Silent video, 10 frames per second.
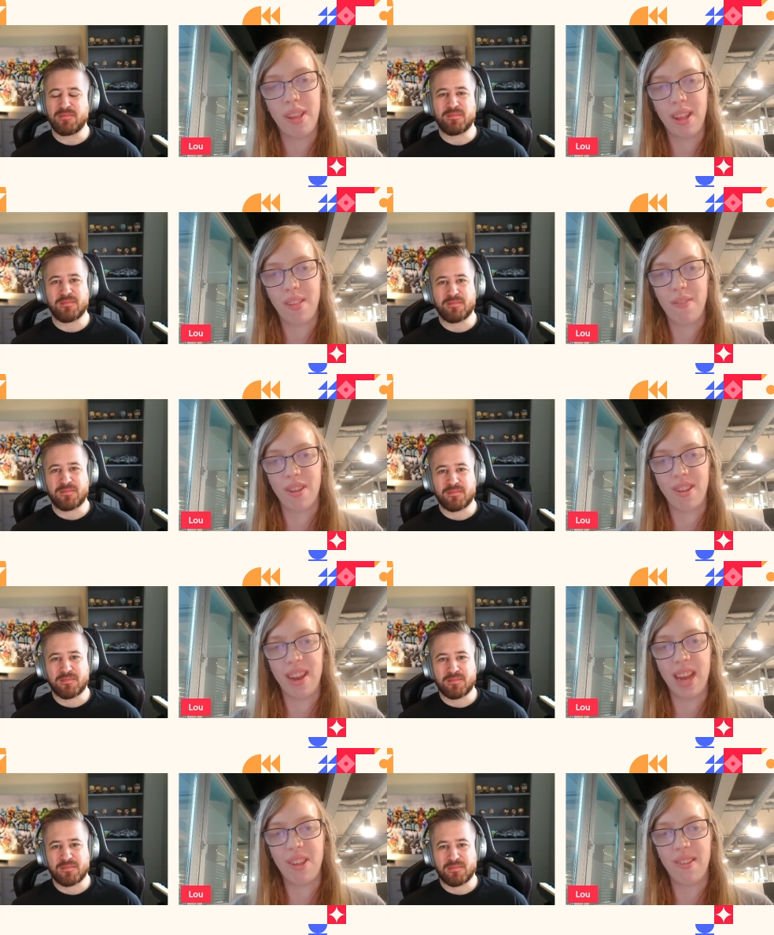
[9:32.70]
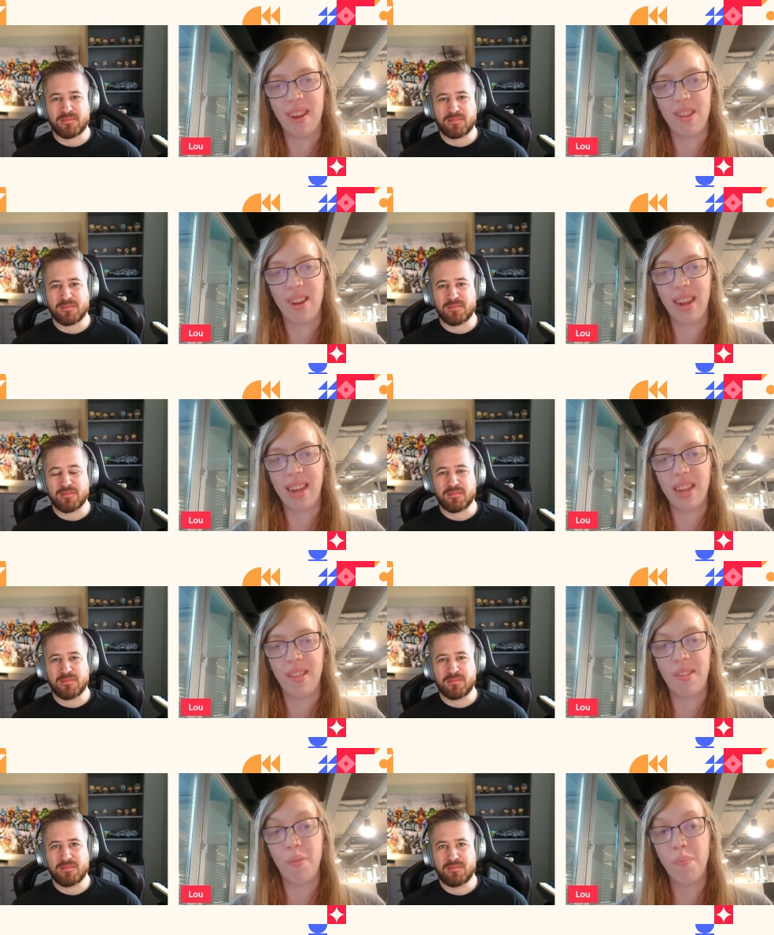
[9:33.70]
Speaker 1: but it was nice to actually
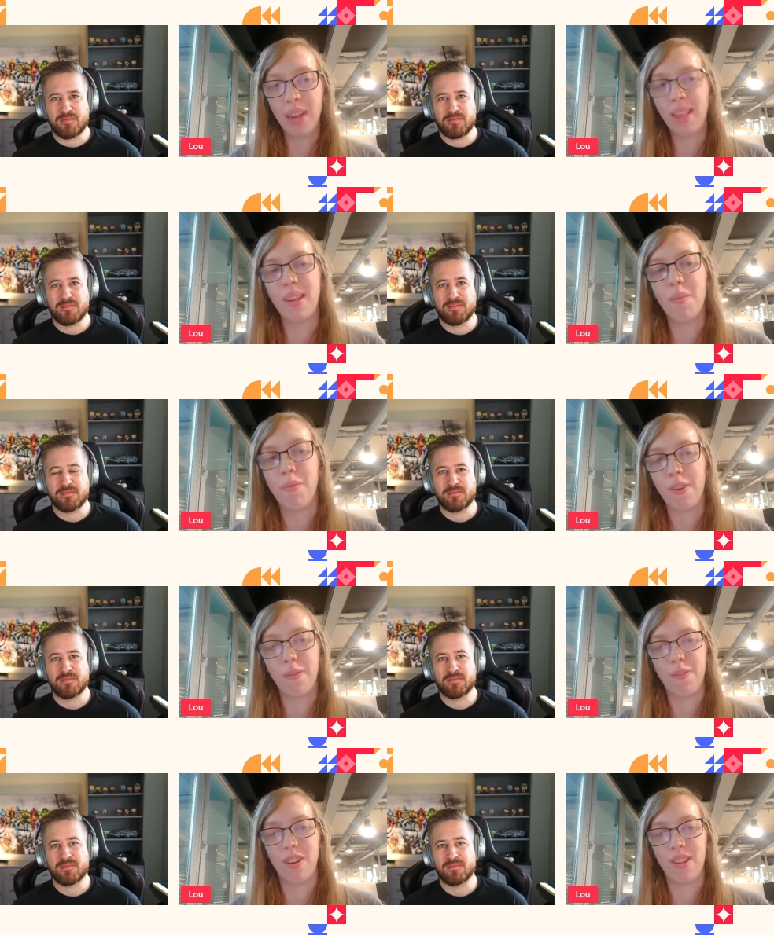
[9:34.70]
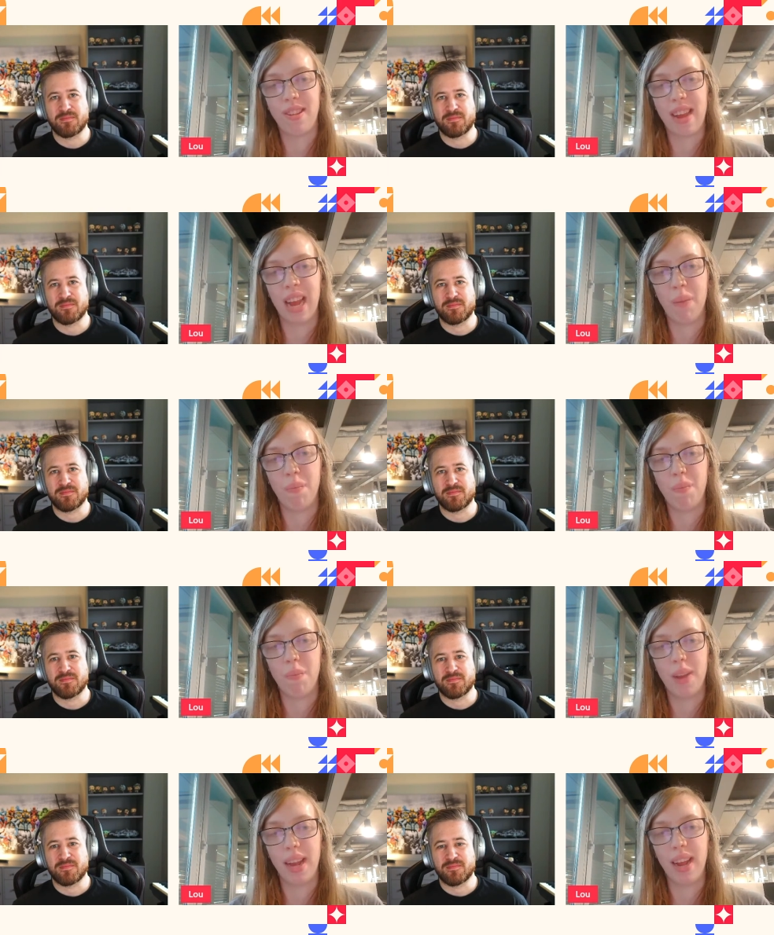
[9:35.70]
get to meet them for the first
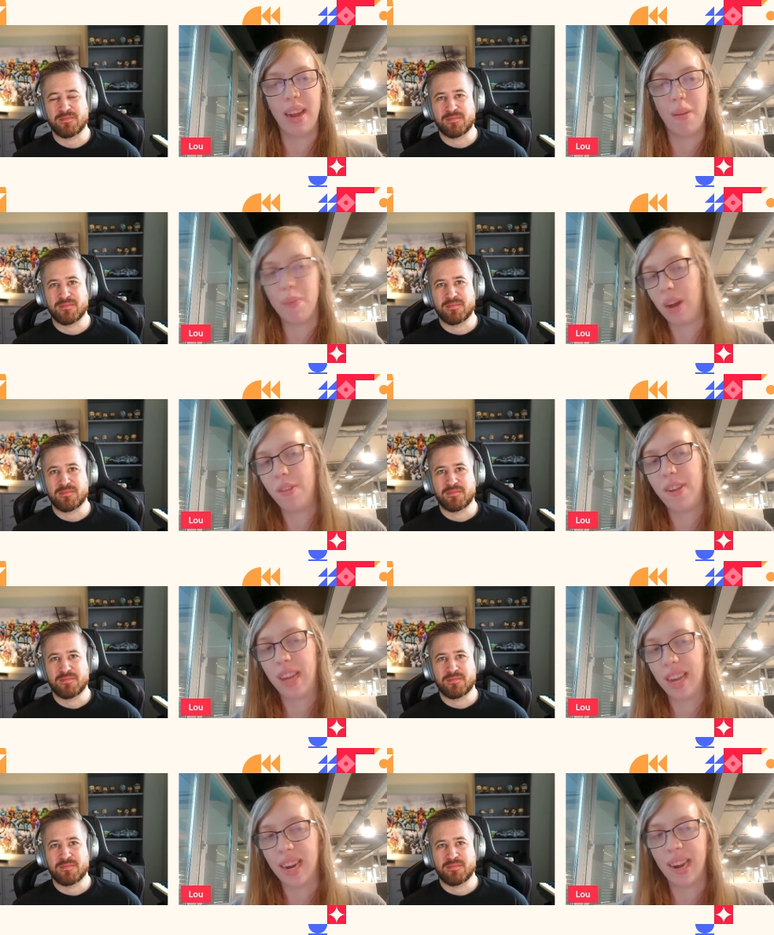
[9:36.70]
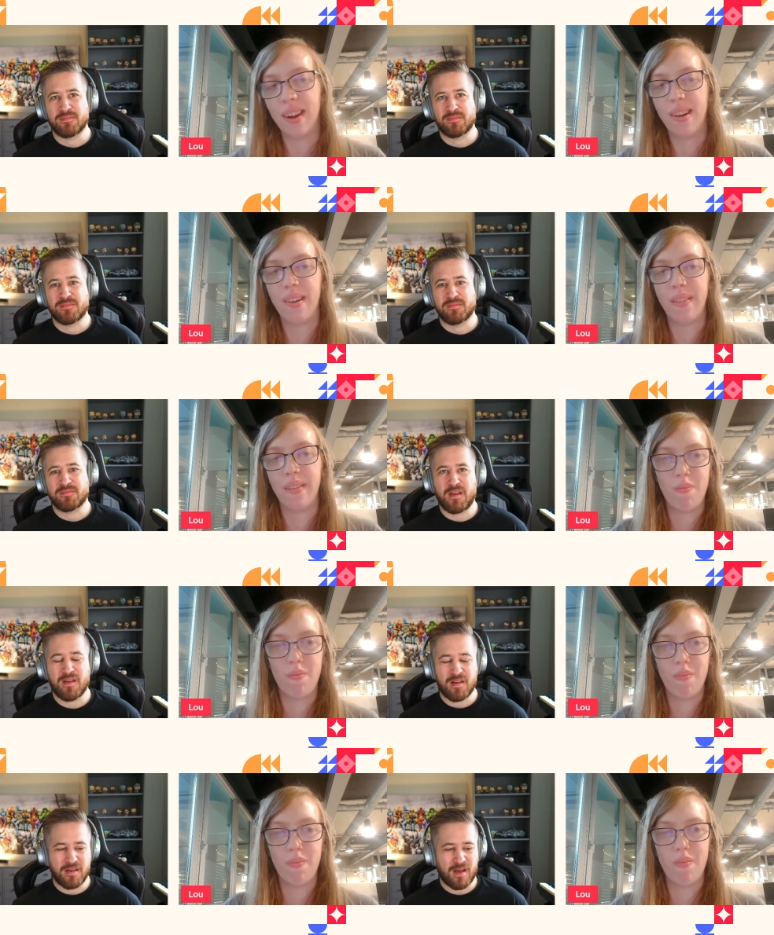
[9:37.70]
time in about a year.
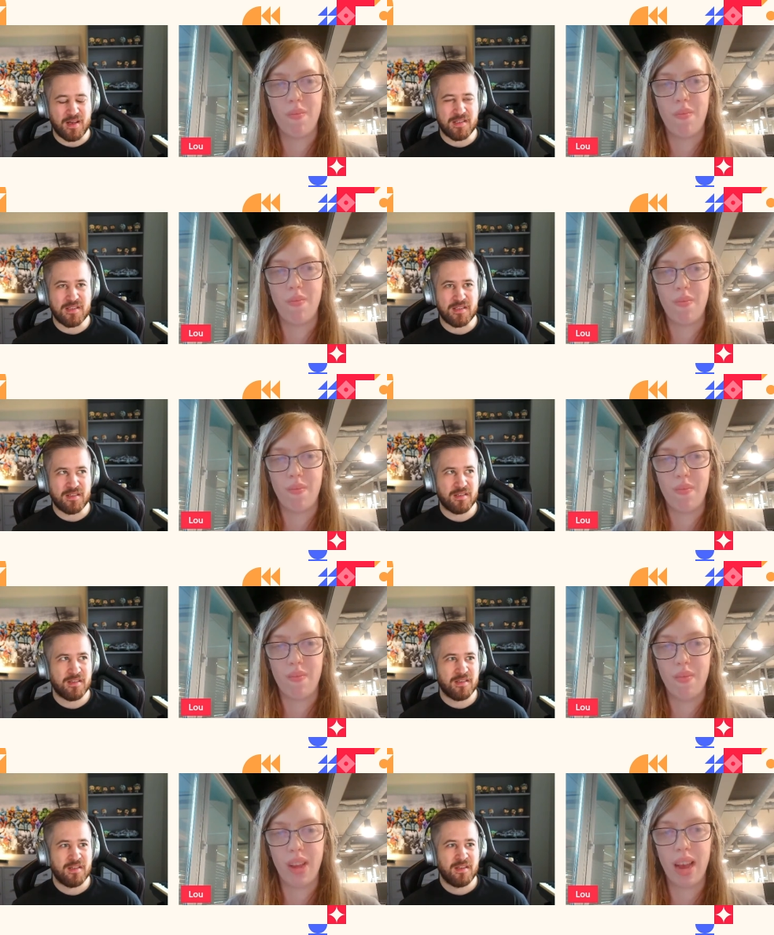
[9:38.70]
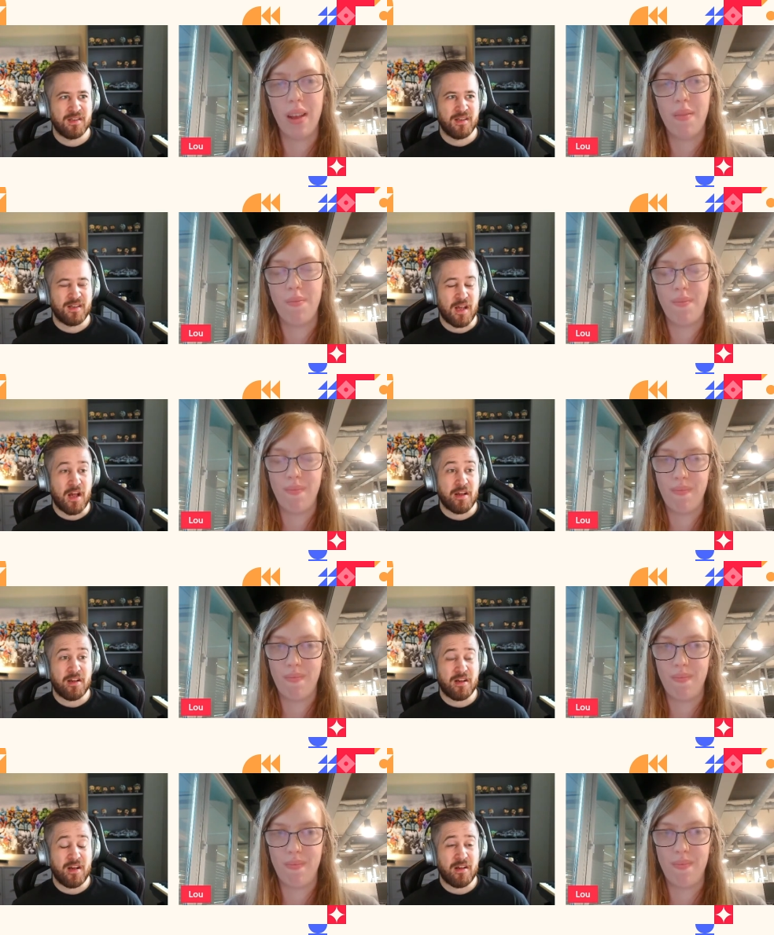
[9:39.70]
Speaker 2: Nice yeah yeah i
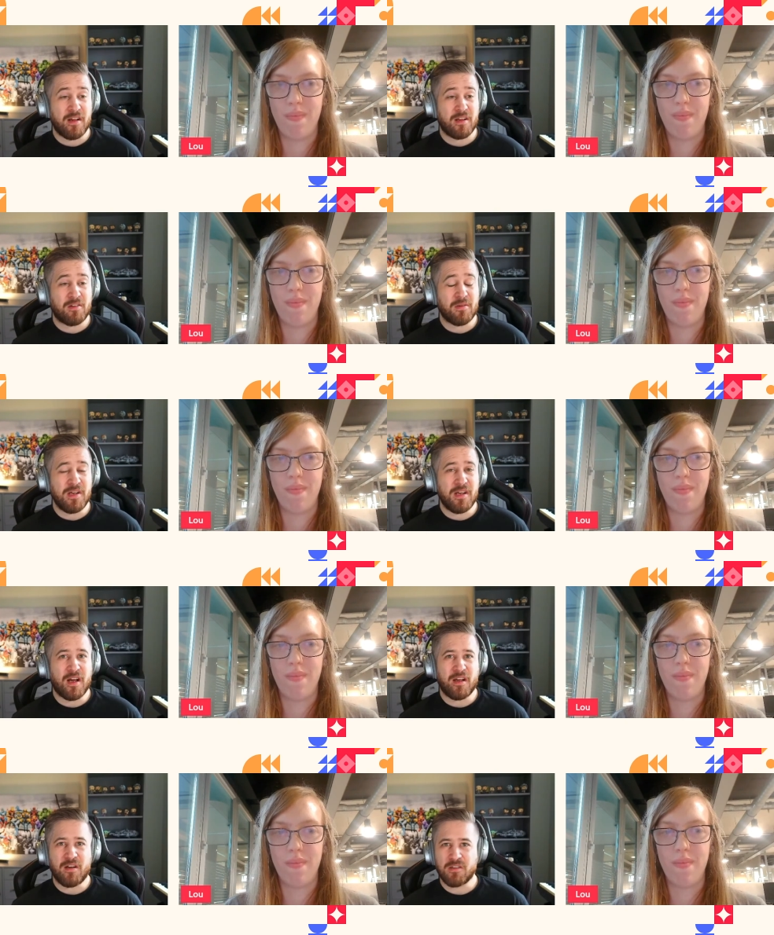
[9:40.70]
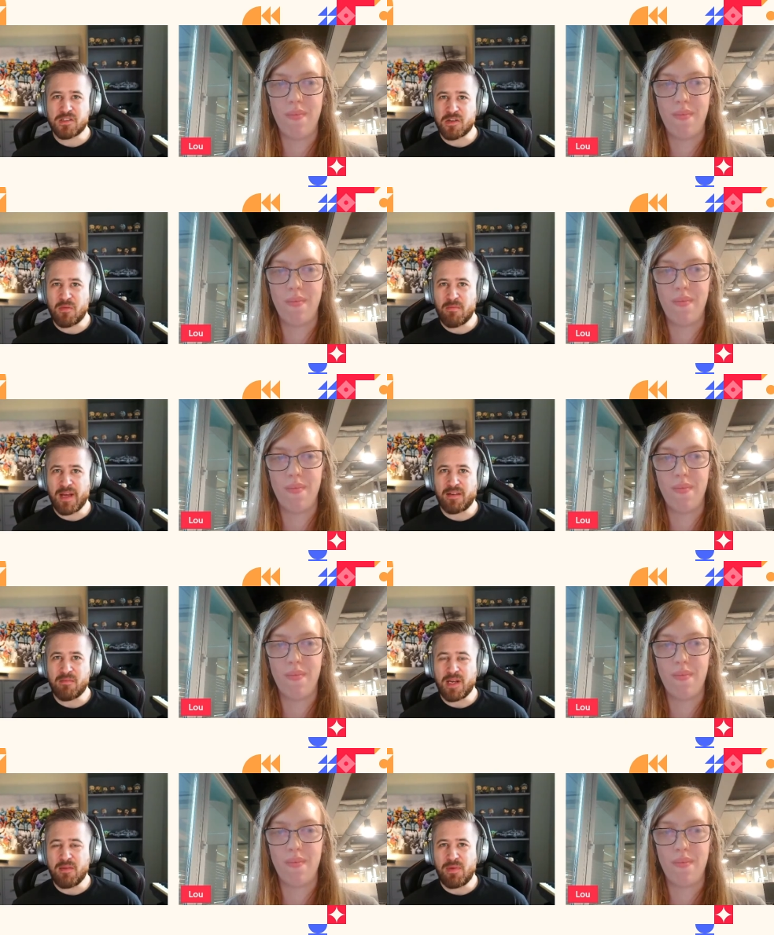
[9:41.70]
i agree i also met
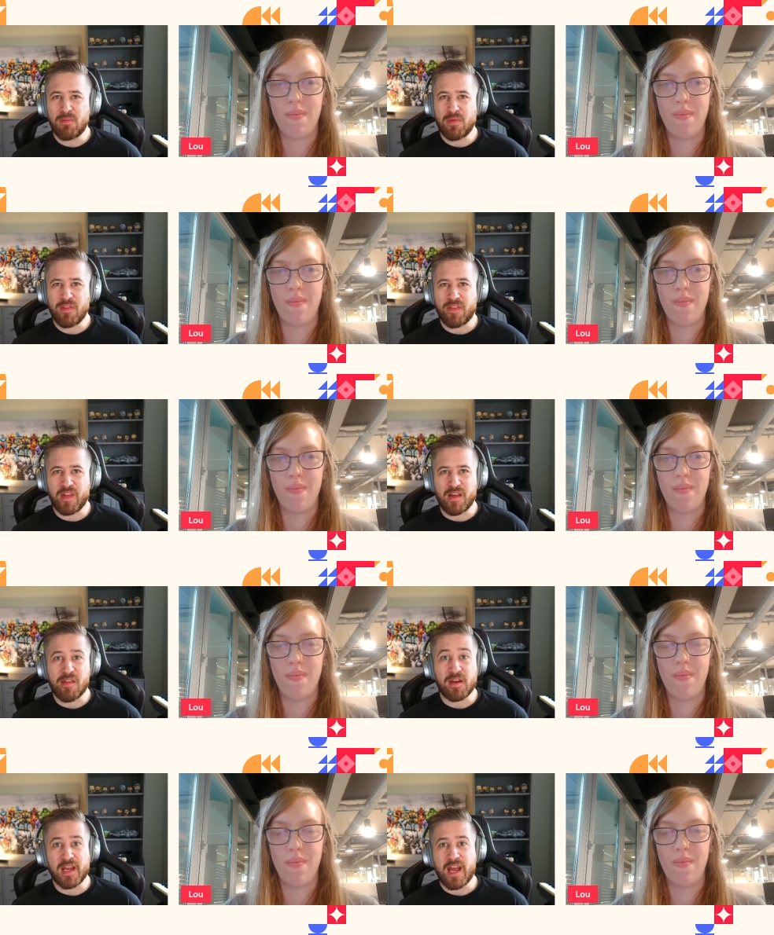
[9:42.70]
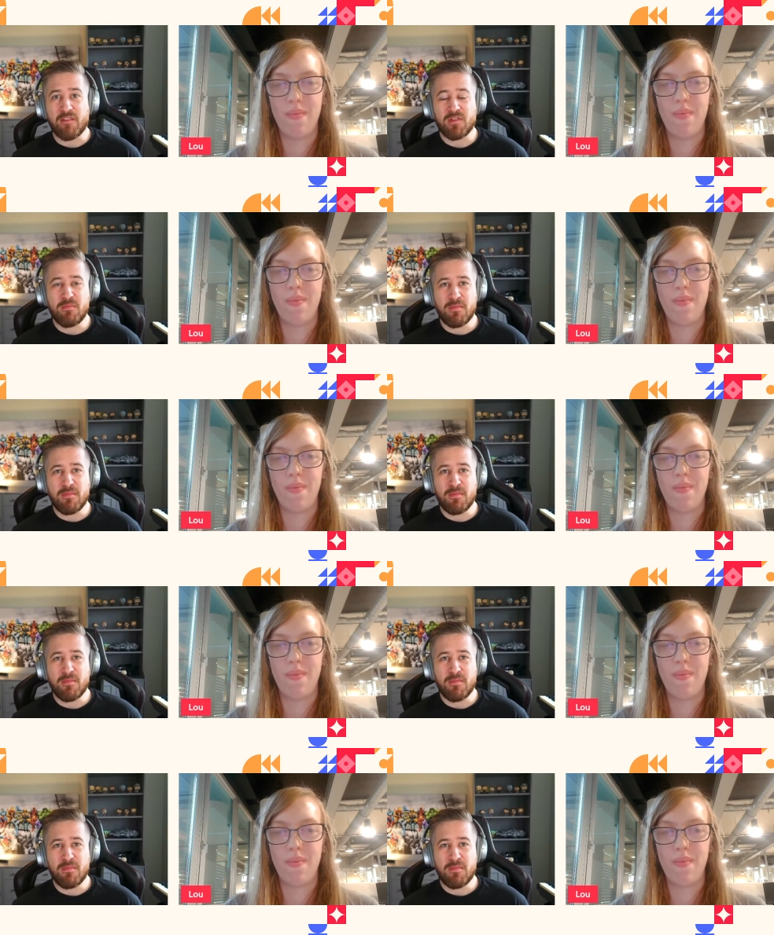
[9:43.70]
many people there that i haven't